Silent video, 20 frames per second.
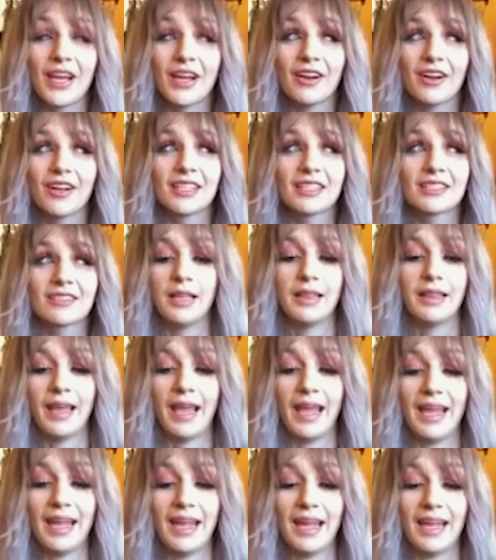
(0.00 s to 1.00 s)
parents,
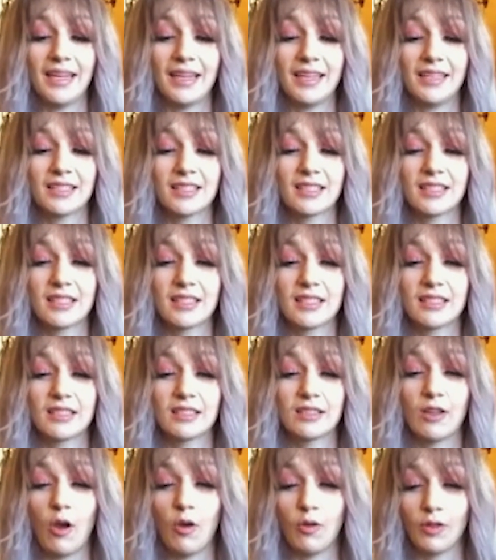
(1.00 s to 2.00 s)
they
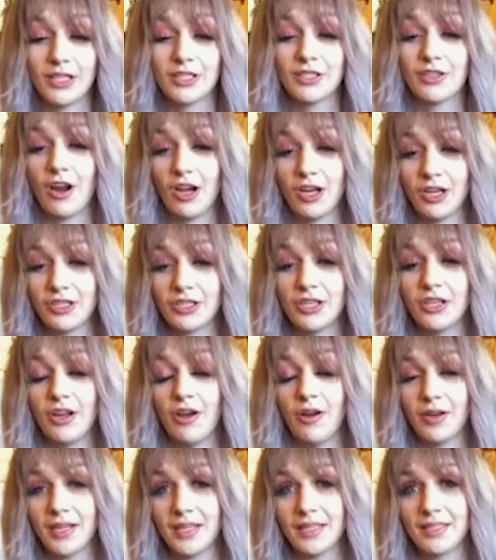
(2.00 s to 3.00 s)
slowly started to
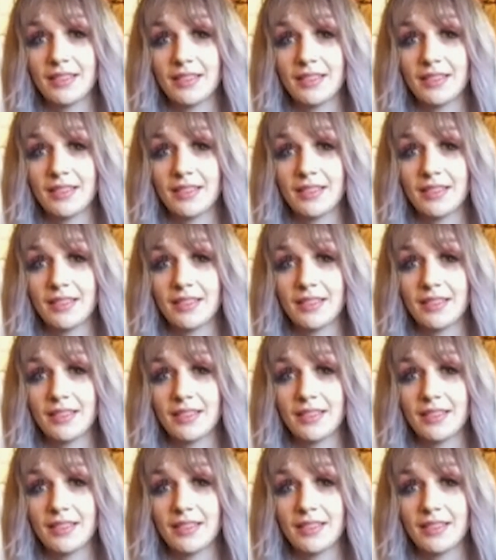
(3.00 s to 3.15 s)
notice,